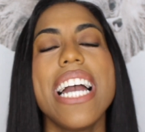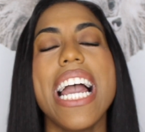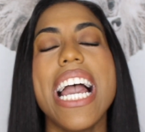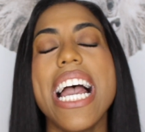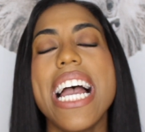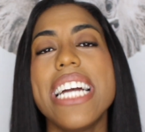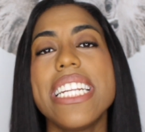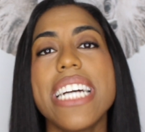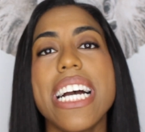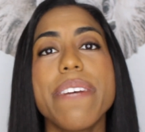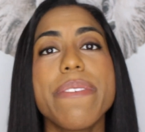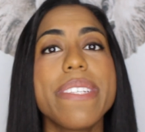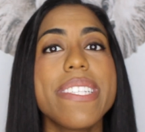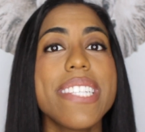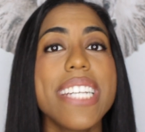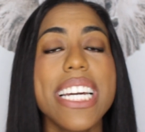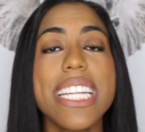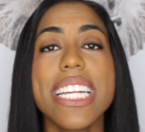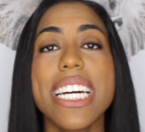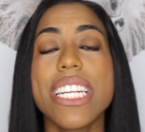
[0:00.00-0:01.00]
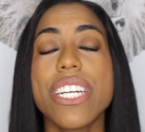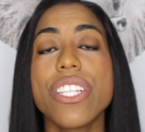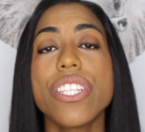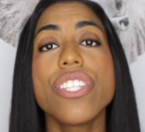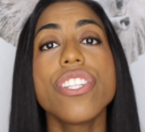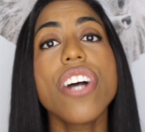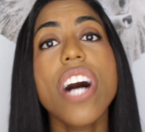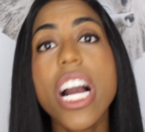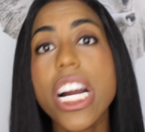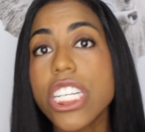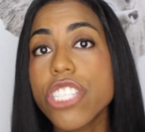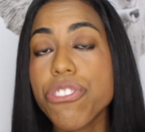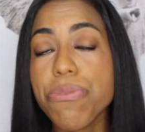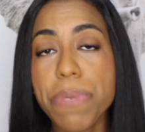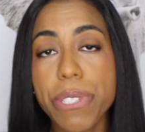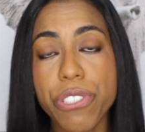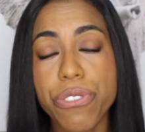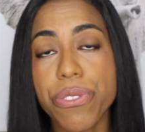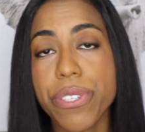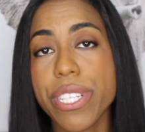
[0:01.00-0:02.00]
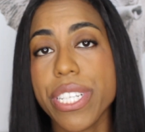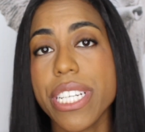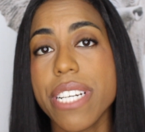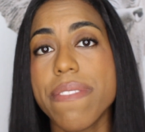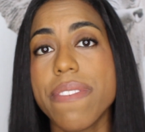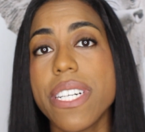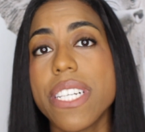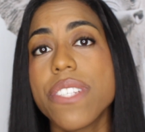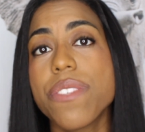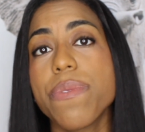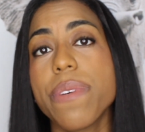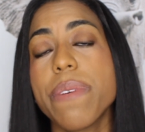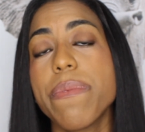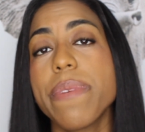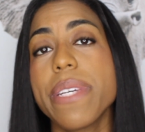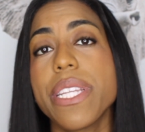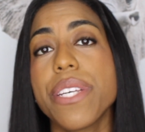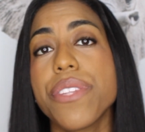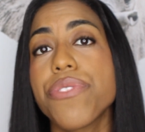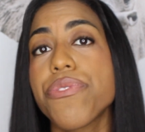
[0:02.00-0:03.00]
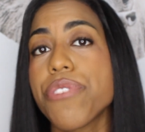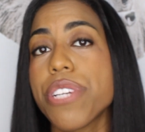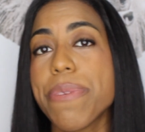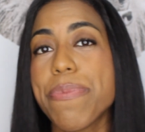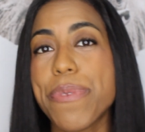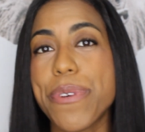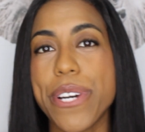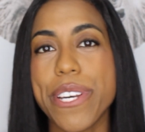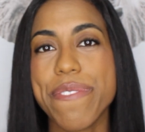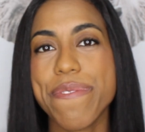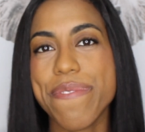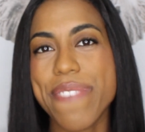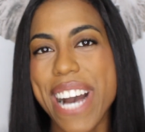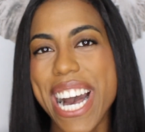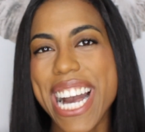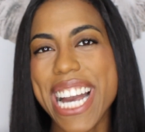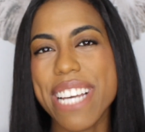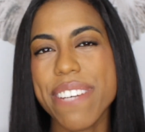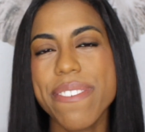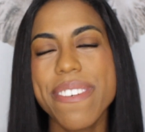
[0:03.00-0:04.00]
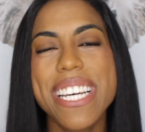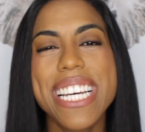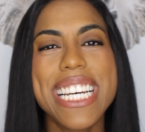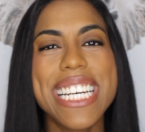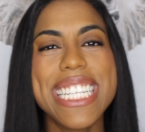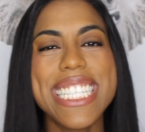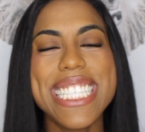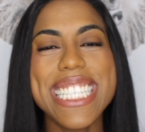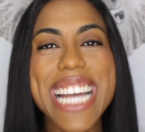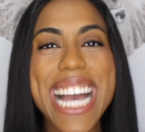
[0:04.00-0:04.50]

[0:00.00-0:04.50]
And I would say that a large majority of us went with a 3.5.